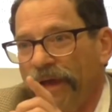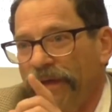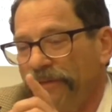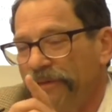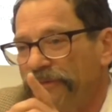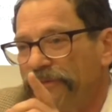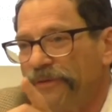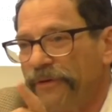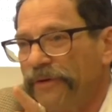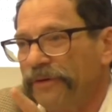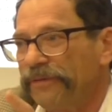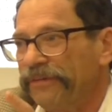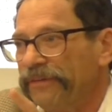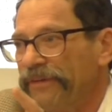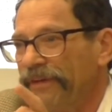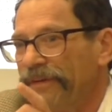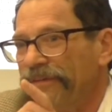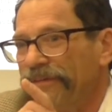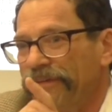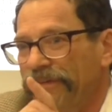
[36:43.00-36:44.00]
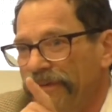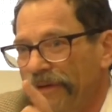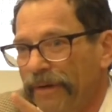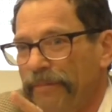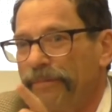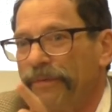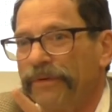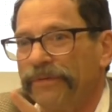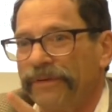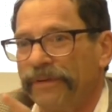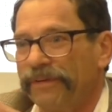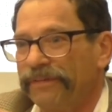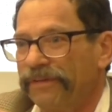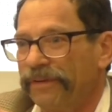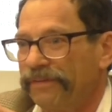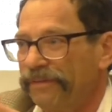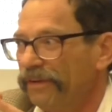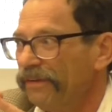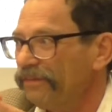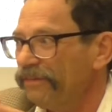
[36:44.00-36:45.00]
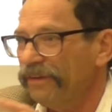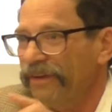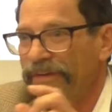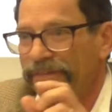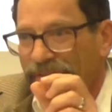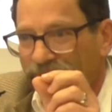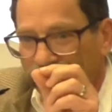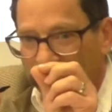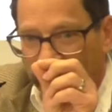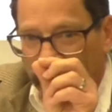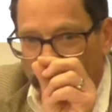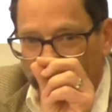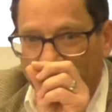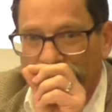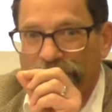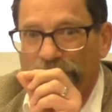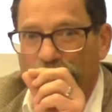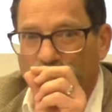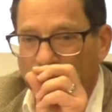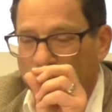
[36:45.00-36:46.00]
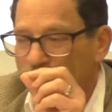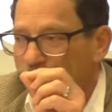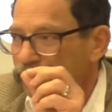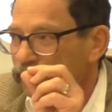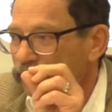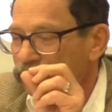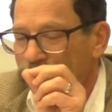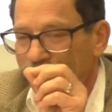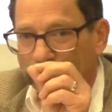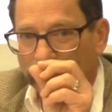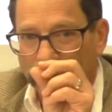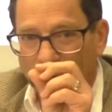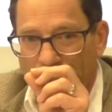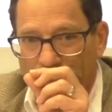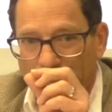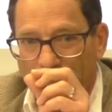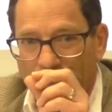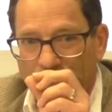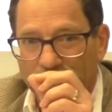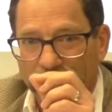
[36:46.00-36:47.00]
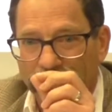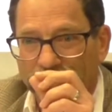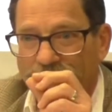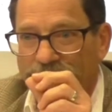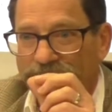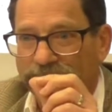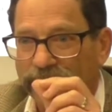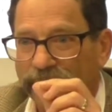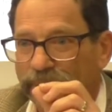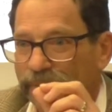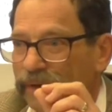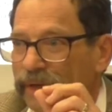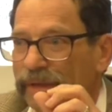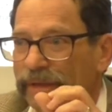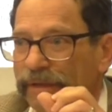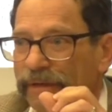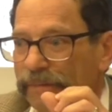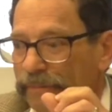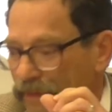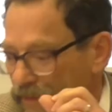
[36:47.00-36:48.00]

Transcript: The first is numbers and statistics, and that's the one piece where I might disagree a little